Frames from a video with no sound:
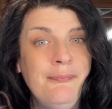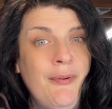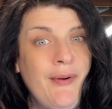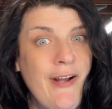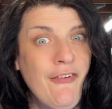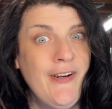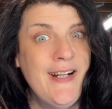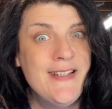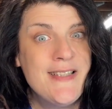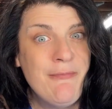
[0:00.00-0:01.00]
But whatever it
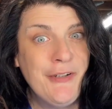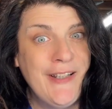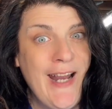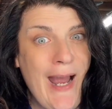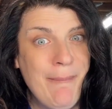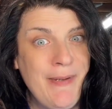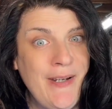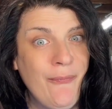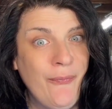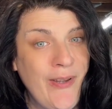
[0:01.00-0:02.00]
is, I'm really
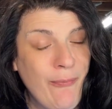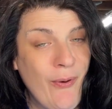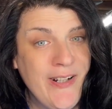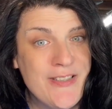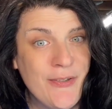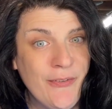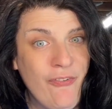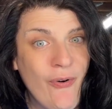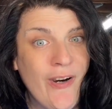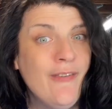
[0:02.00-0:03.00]
happy with what it sold
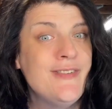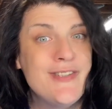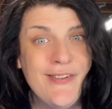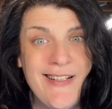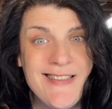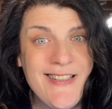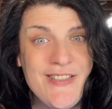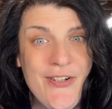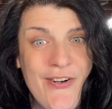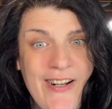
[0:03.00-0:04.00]
for. So let's get
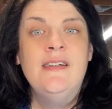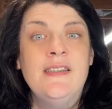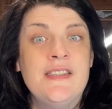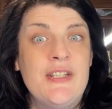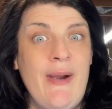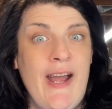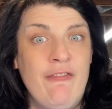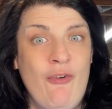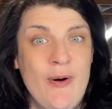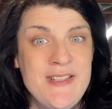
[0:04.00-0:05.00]
started. So I had
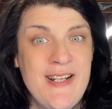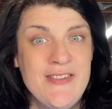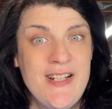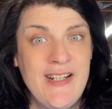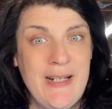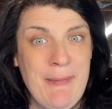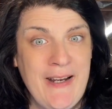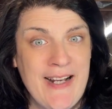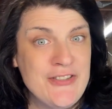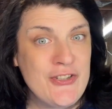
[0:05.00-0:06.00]
4 sales on
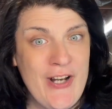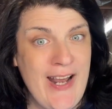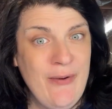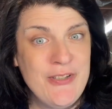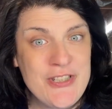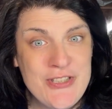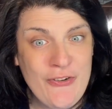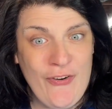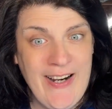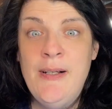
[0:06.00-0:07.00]
eBay yesterday, which is
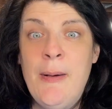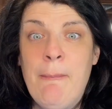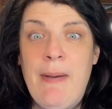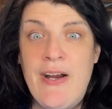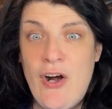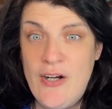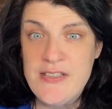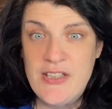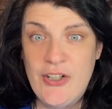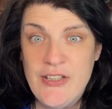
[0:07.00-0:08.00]
great. My
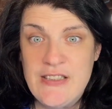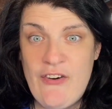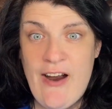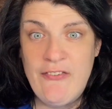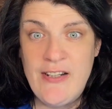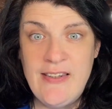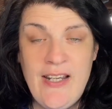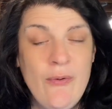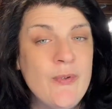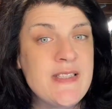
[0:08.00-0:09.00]
cost of goods for
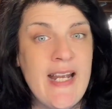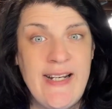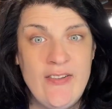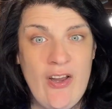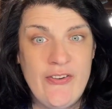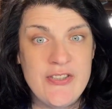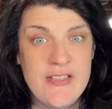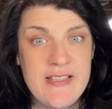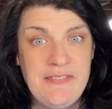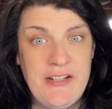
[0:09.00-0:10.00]
everything was
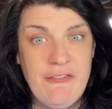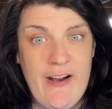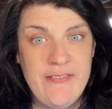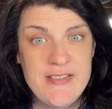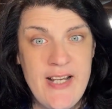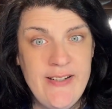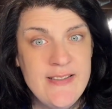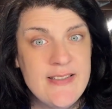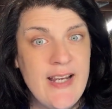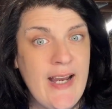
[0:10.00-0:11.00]

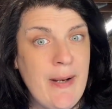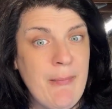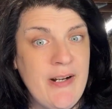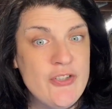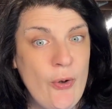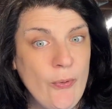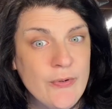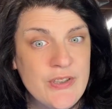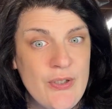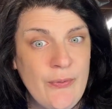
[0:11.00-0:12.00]
$8.75, and my total
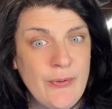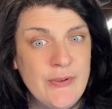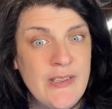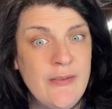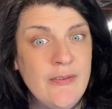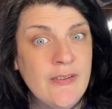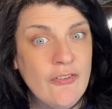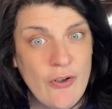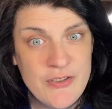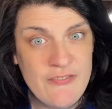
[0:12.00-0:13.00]
sold
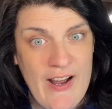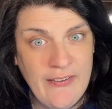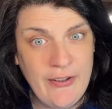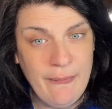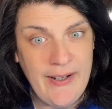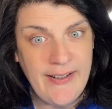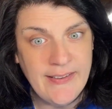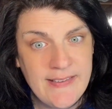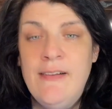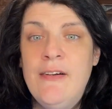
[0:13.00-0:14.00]
gross value
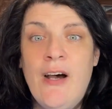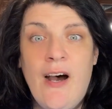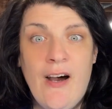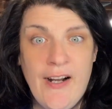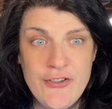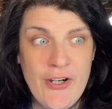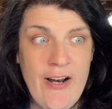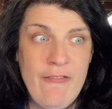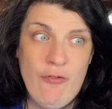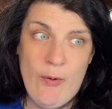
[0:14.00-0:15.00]
is
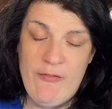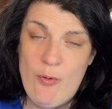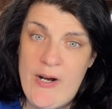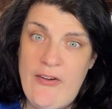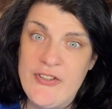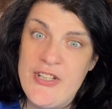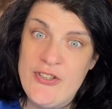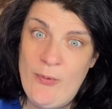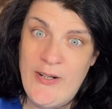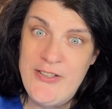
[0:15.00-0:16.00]

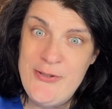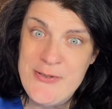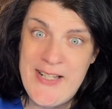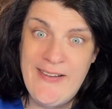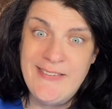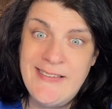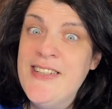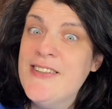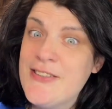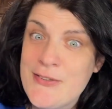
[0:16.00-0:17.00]
$144.22.
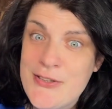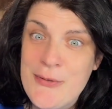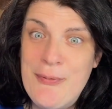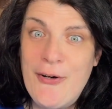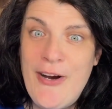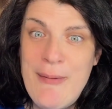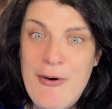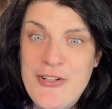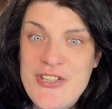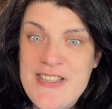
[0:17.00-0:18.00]
So super great
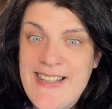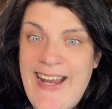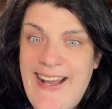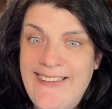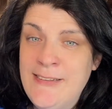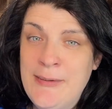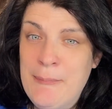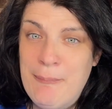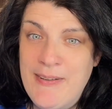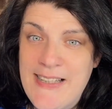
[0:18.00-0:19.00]
margins again.
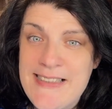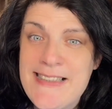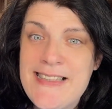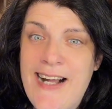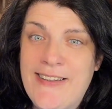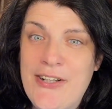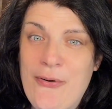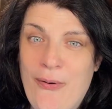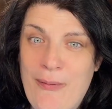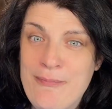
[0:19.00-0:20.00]
But this is not the
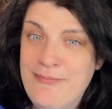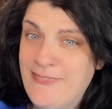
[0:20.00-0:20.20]
norm.